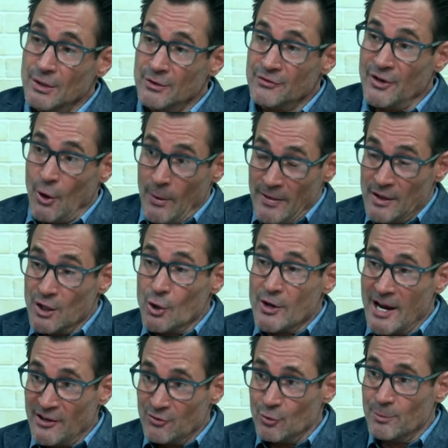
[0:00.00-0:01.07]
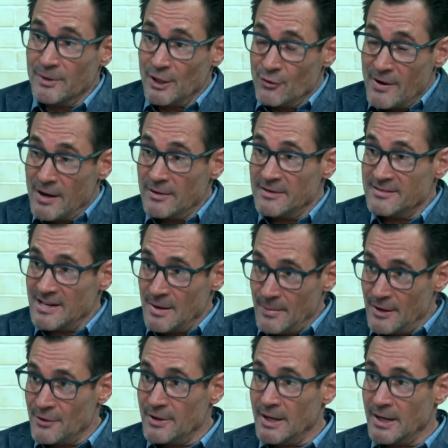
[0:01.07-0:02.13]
So, and the location would be around the same area?